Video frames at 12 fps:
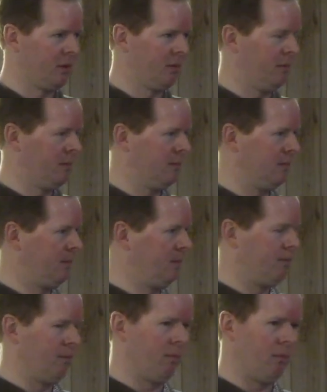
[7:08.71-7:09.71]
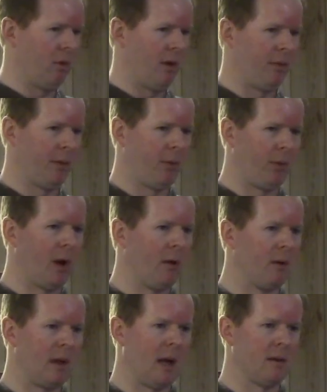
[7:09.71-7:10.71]
There are roughly three
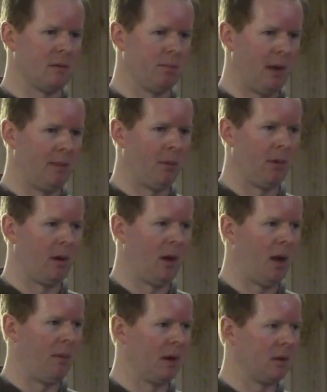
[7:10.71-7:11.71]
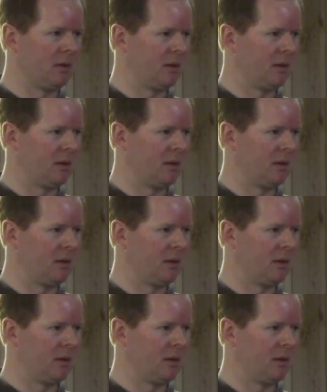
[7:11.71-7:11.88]
hundred thousand people in Lubbock.